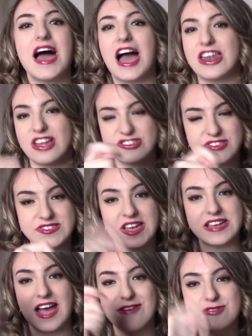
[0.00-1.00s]
and I just
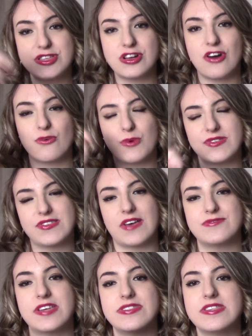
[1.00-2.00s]
tick everything off once
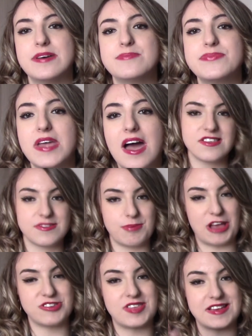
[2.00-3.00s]
I've done them,
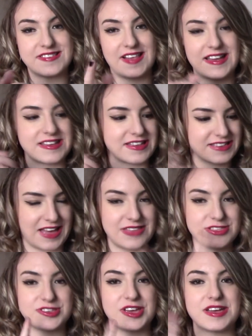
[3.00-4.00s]
especially things like getting
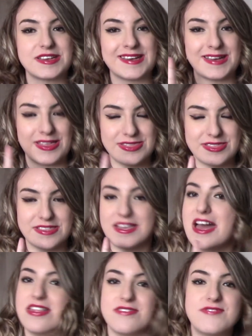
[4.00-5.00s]
the turkey, getting
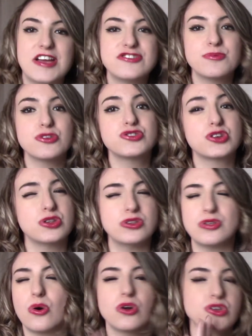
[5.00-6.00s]
the vegetables. You
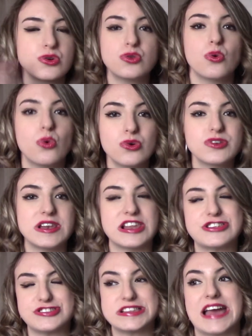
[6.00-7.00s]
can order
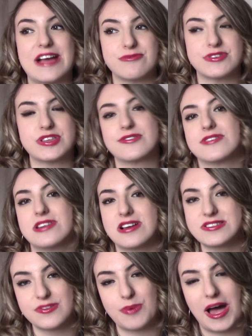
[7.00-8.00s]
literally everything
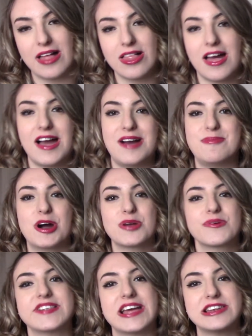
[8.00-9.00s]
online as well. I
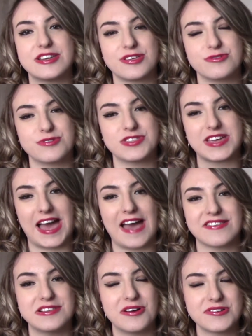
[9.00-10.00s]
always like looking through the
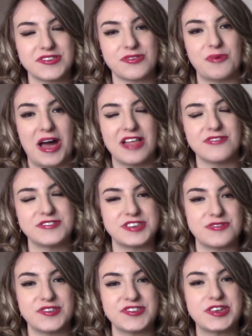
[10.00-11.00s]
catalogues as well for
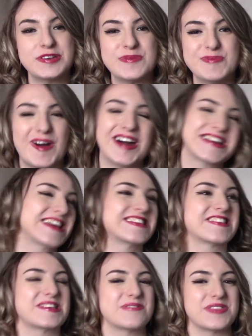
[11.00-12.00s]
different supermarkets
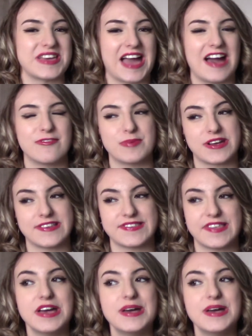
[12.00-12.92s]
to see what they have, because